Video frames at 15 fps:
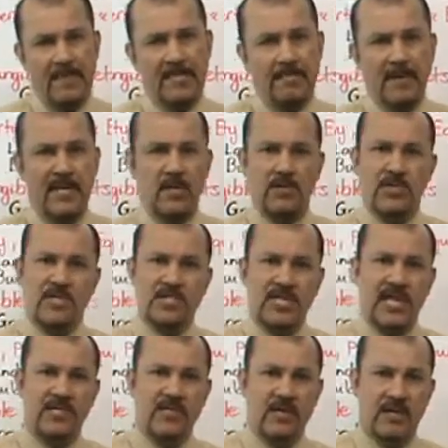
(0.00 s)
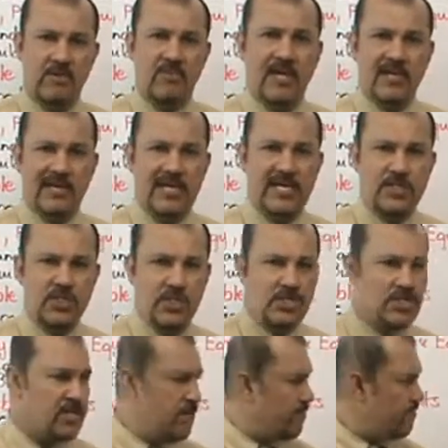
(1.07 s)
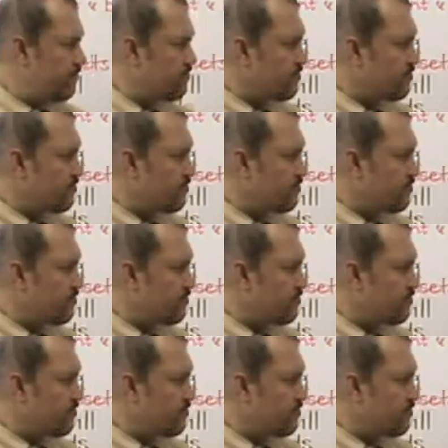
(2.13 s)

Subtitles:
depending on your state regulations.